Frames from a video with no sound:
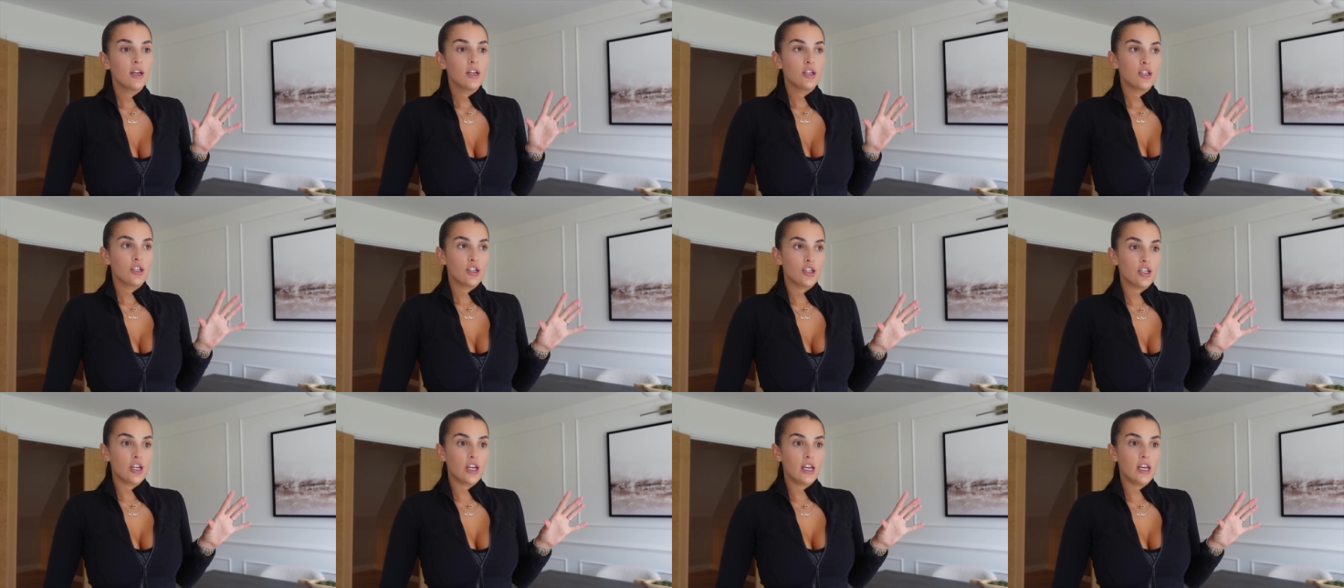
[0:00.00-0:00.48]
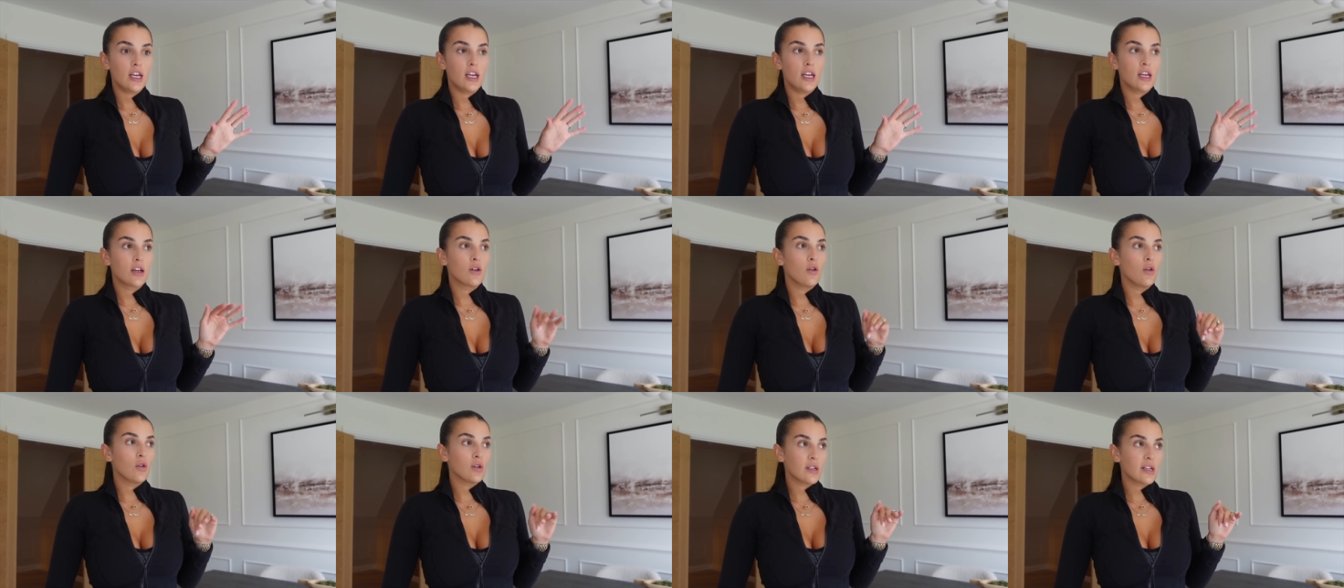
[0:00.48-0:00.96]
She
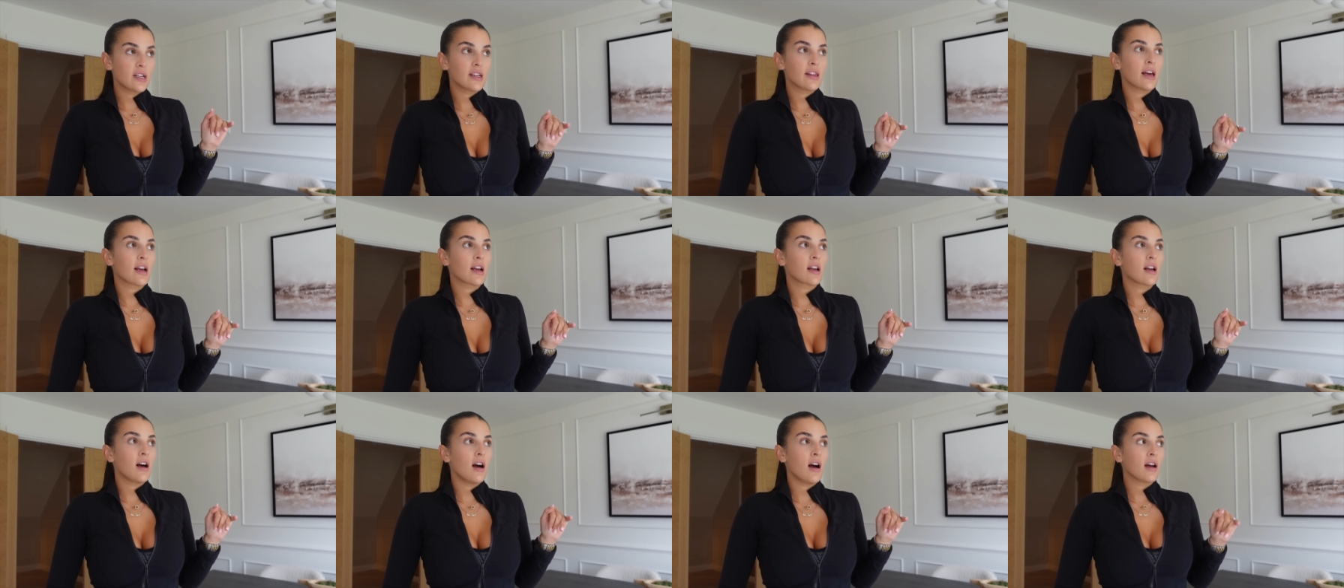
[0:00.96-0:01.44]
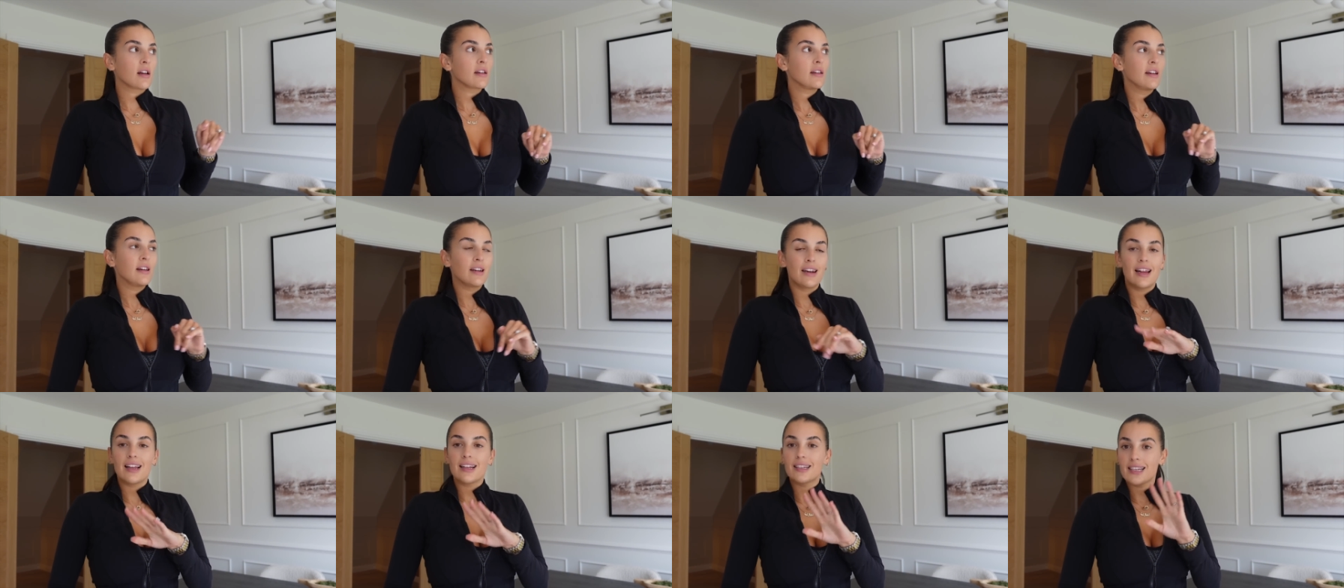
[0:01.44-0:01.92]
goes in that garden
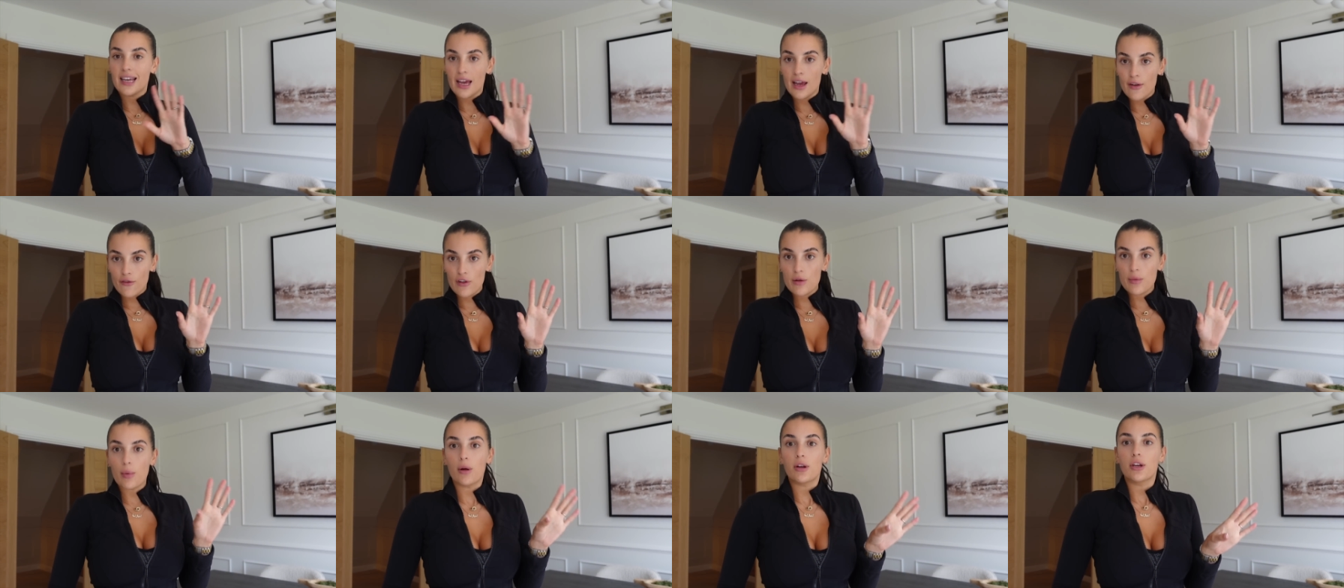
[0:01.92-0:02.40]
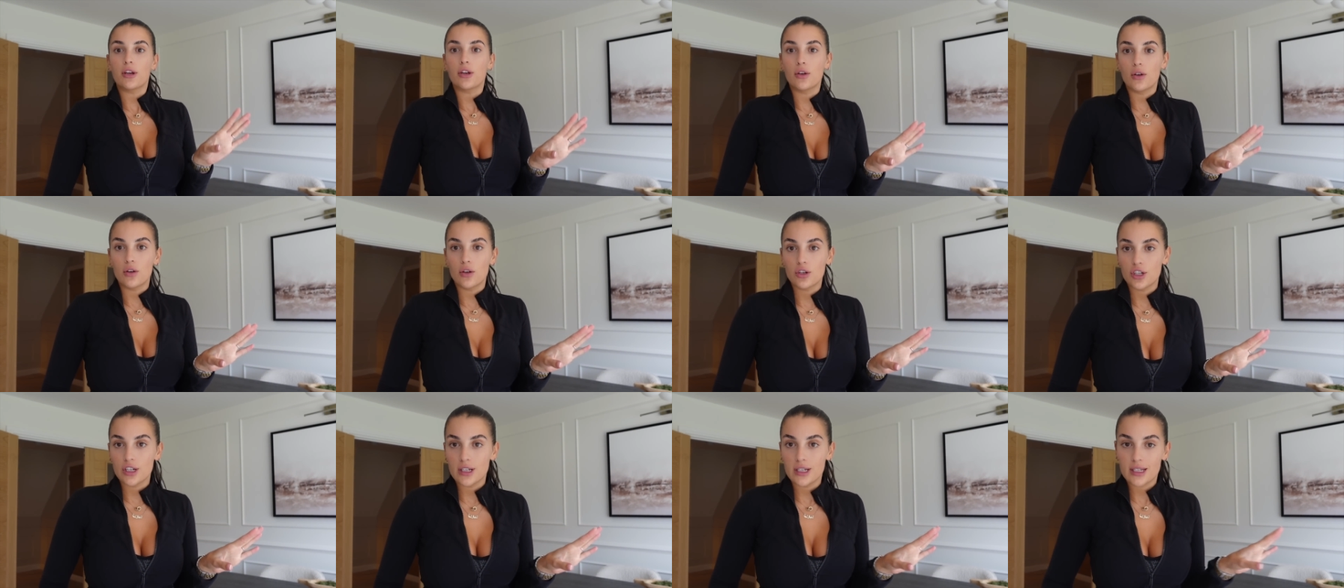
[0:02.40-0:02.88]
and lets everybody
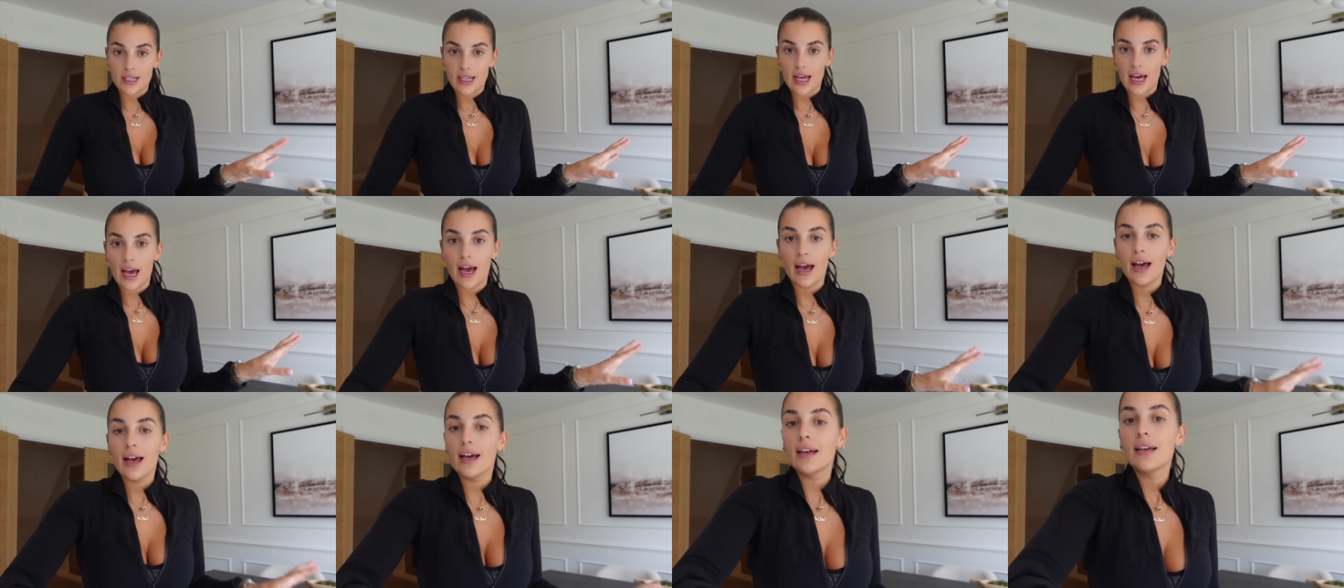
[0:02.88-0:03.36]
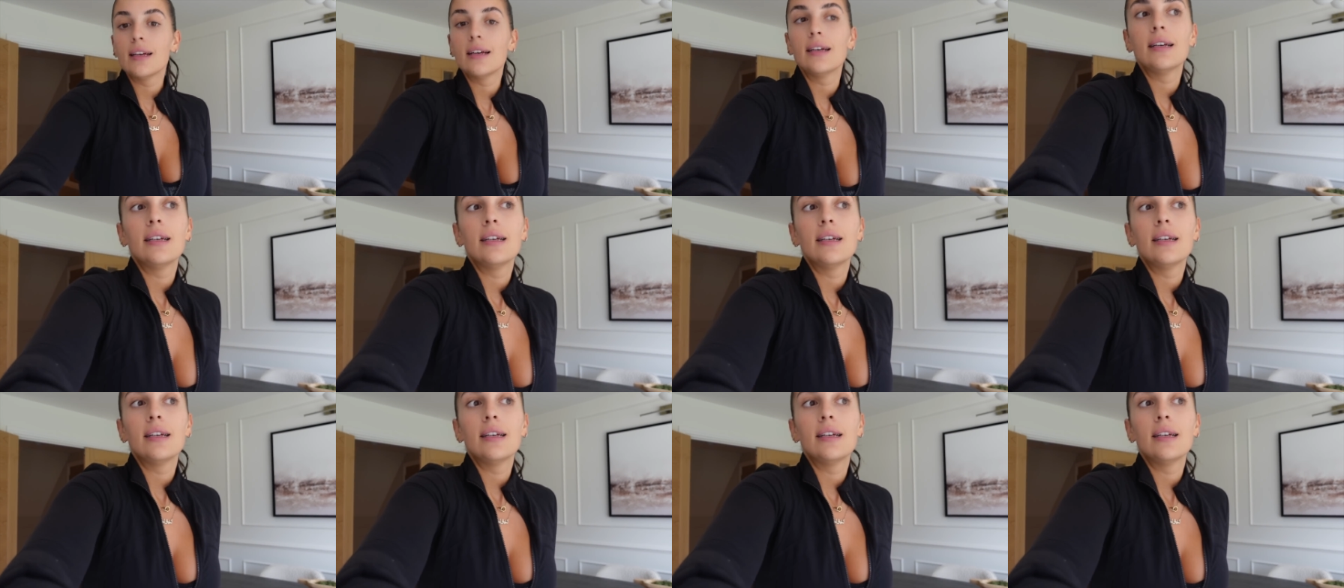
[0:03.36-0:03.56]
know she's there.